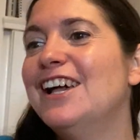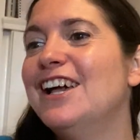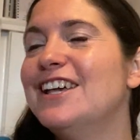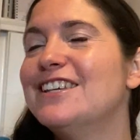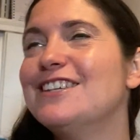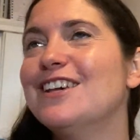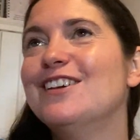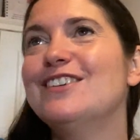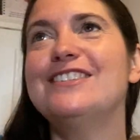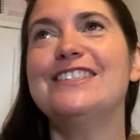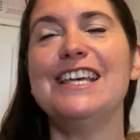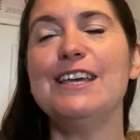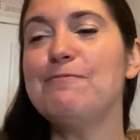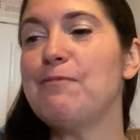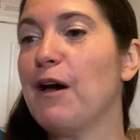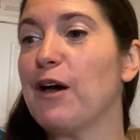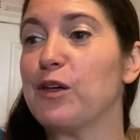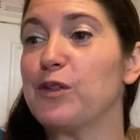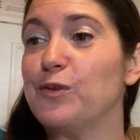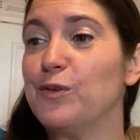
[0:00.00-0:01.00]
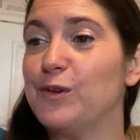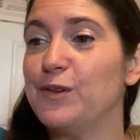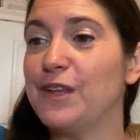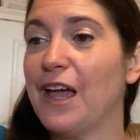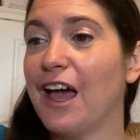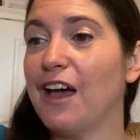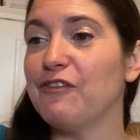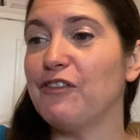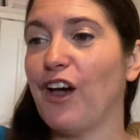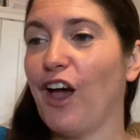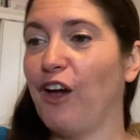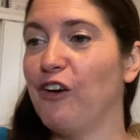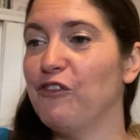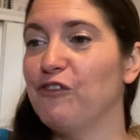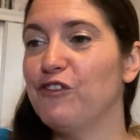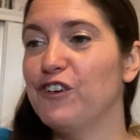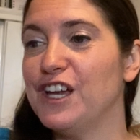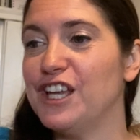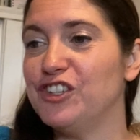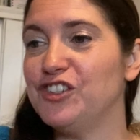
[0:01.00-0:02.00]
So sea buckthorn have a
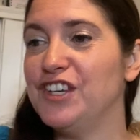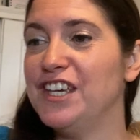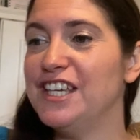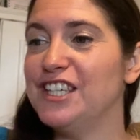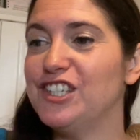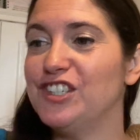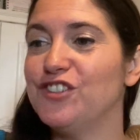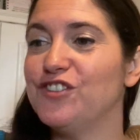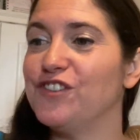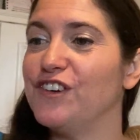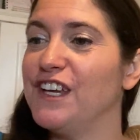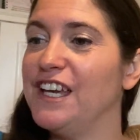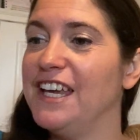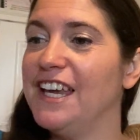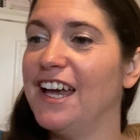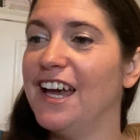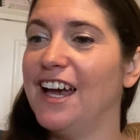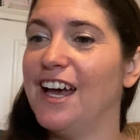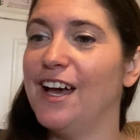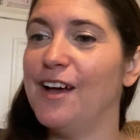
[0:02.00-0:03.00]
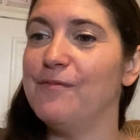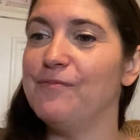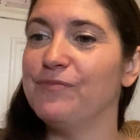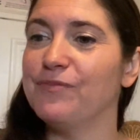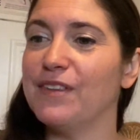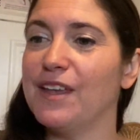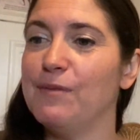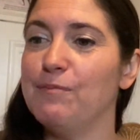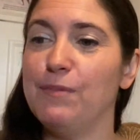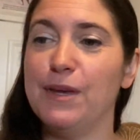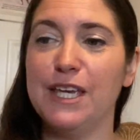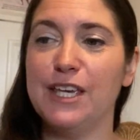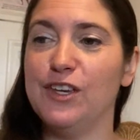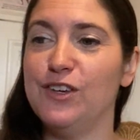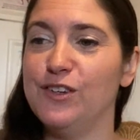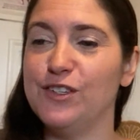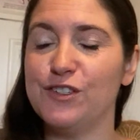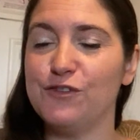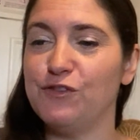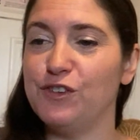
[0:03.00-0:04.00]
rich history in being
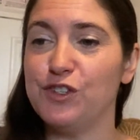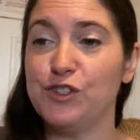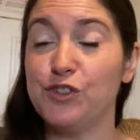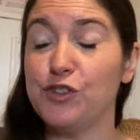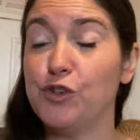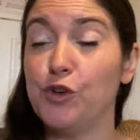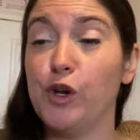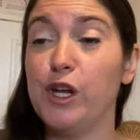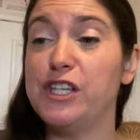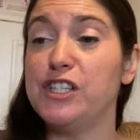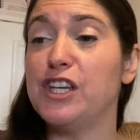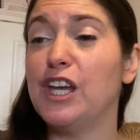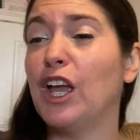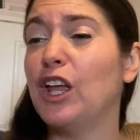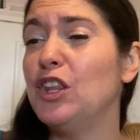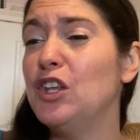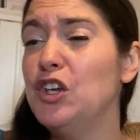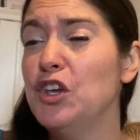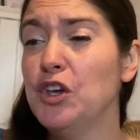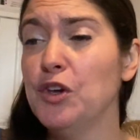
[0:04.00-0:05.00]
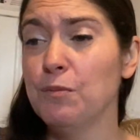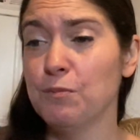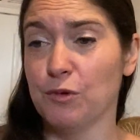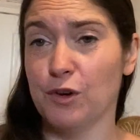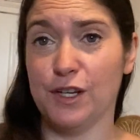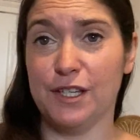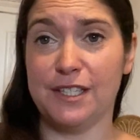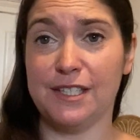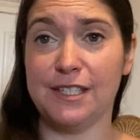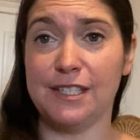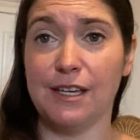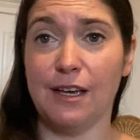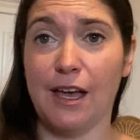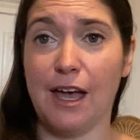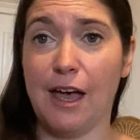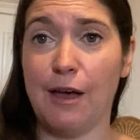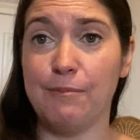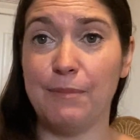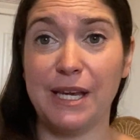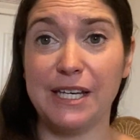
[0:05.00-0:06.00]
used for treating numerous
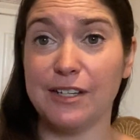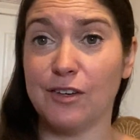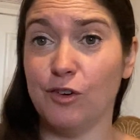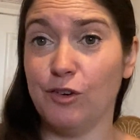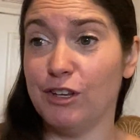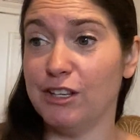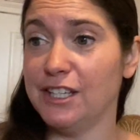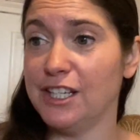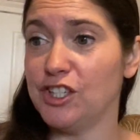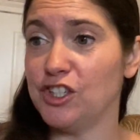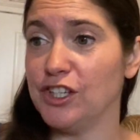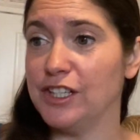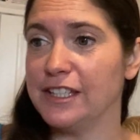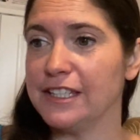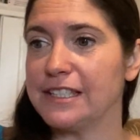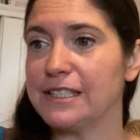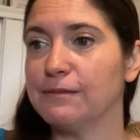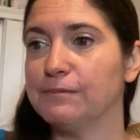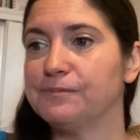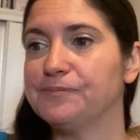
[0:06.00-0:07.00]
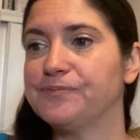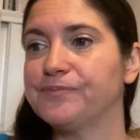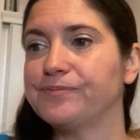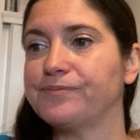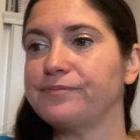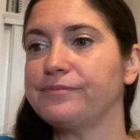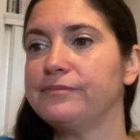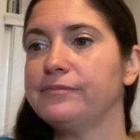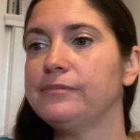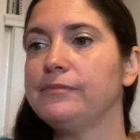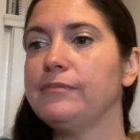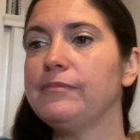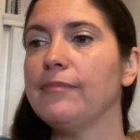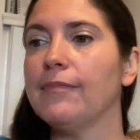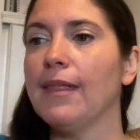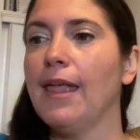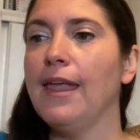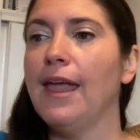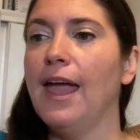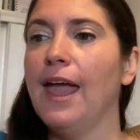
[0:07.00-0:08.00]
medical conditions,
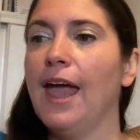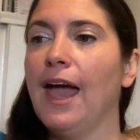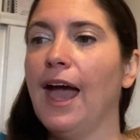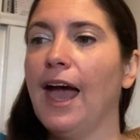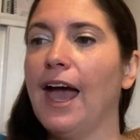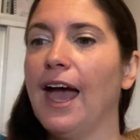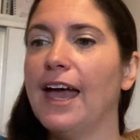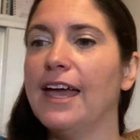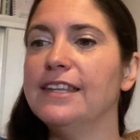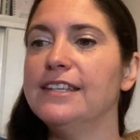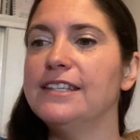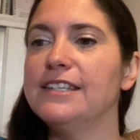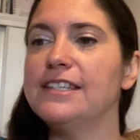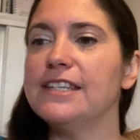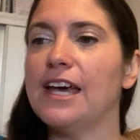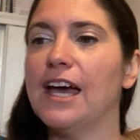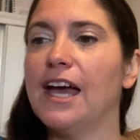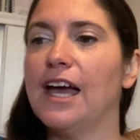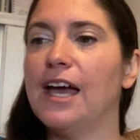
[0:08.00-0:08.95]
and